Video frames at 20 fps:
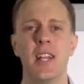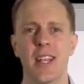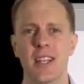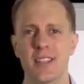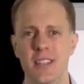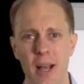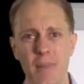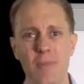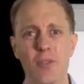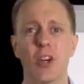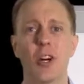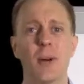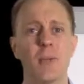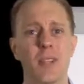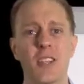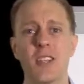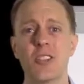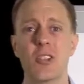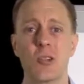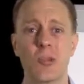Now sometimes
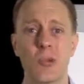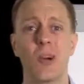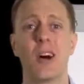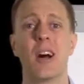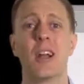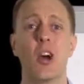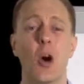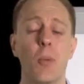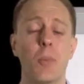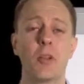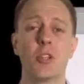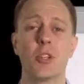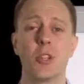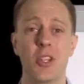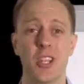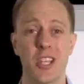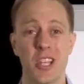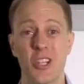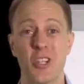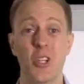it is the right
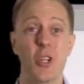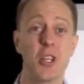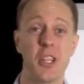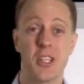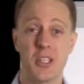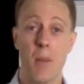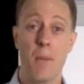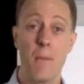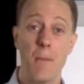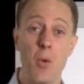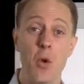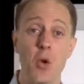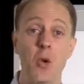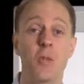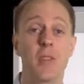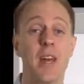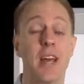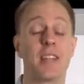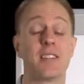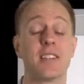opportunity that you do need to
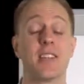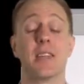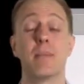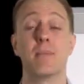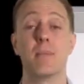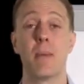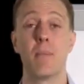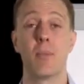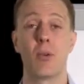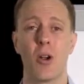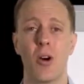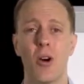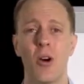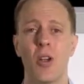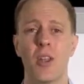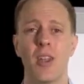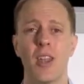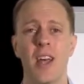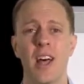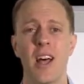move that team member
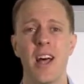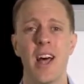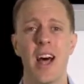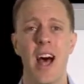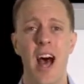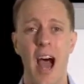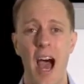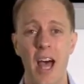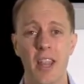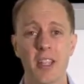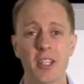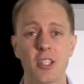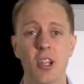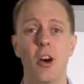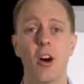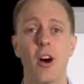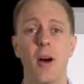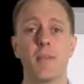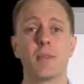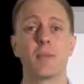on. Other
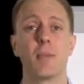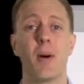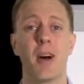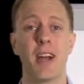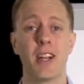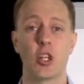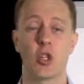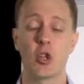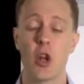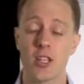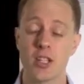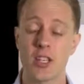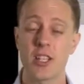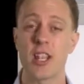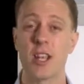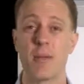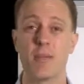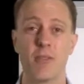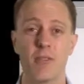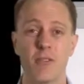times, by addressing
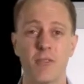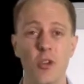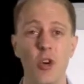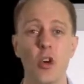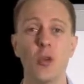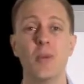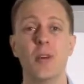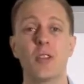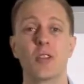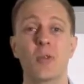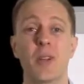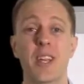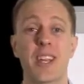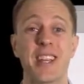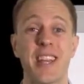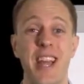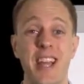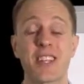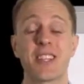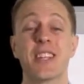their performance, we
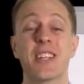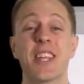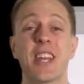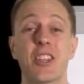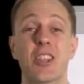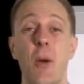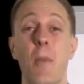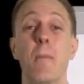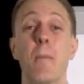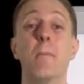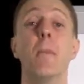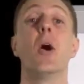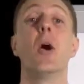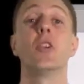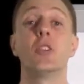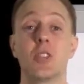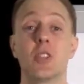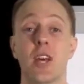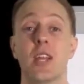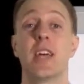can actually get the
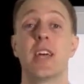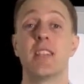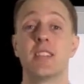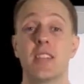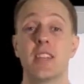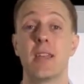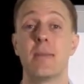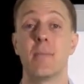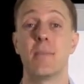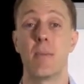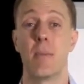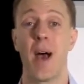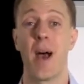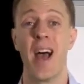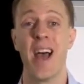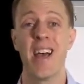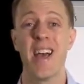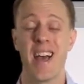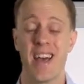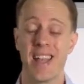most out of that team member.
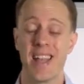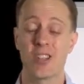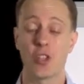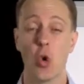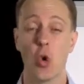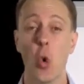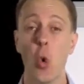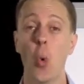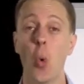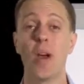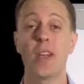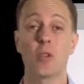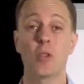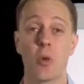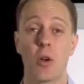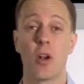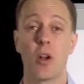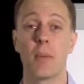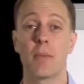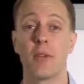And that's always
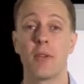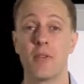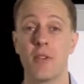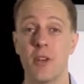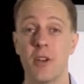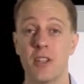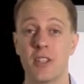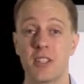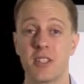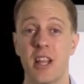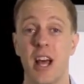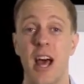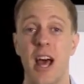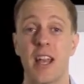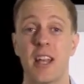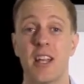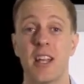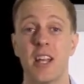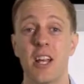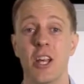where I prefer to start.
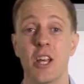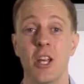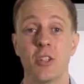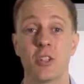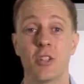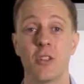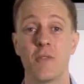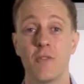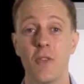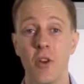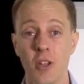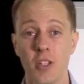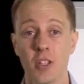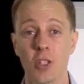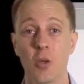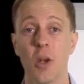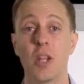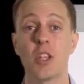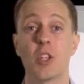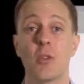So the first
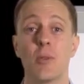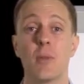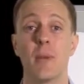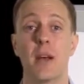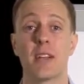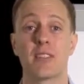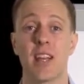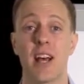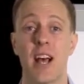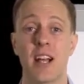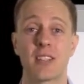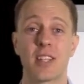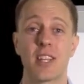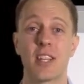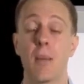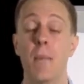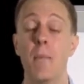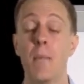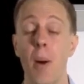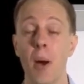question we must ask to get
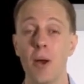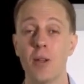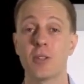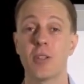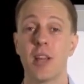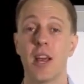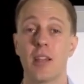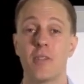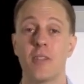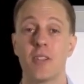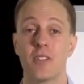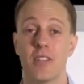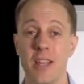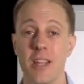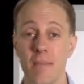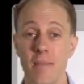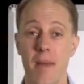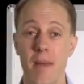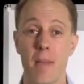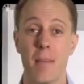the most out of a
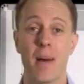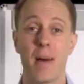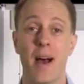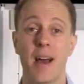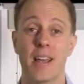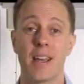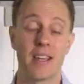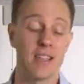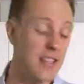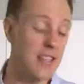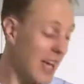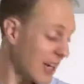team member is